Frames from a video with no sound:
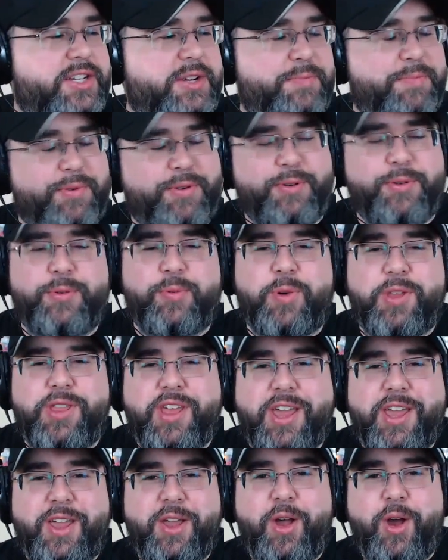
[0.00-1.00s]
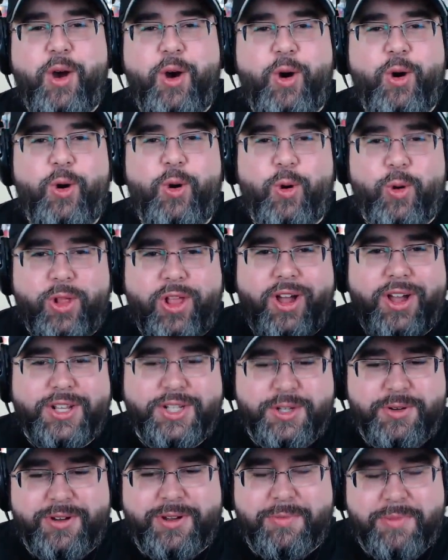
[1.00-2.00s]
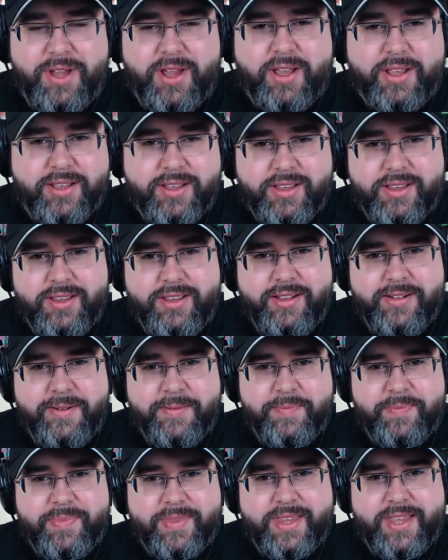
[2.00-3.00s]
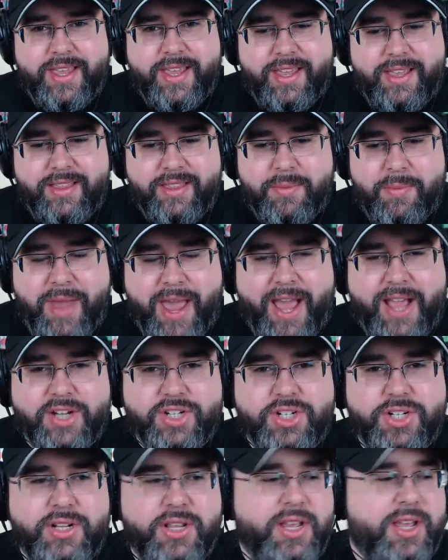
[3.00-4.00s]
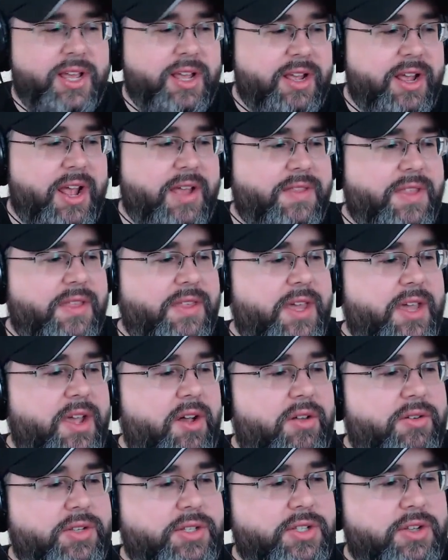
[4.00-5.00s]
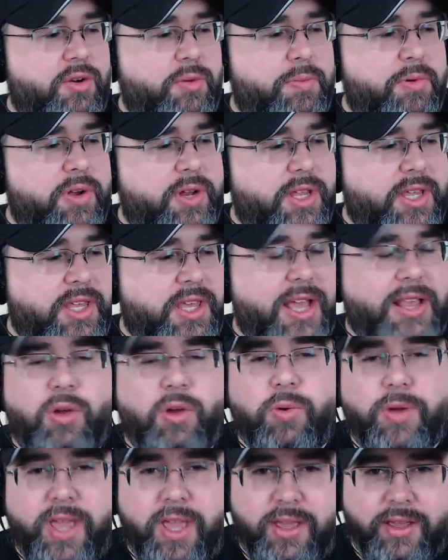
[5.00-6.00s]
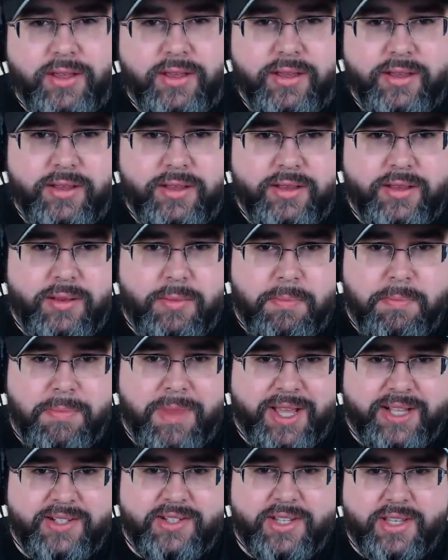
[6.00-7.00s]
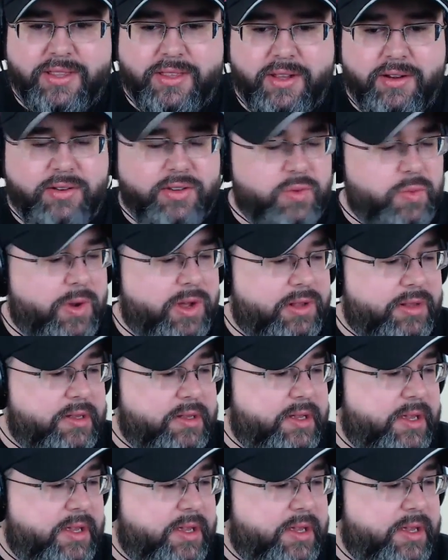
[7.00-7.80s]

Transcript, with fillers: brewed with a whole ice cream cake in the mash, and then they also put yellow cake mix in there as well.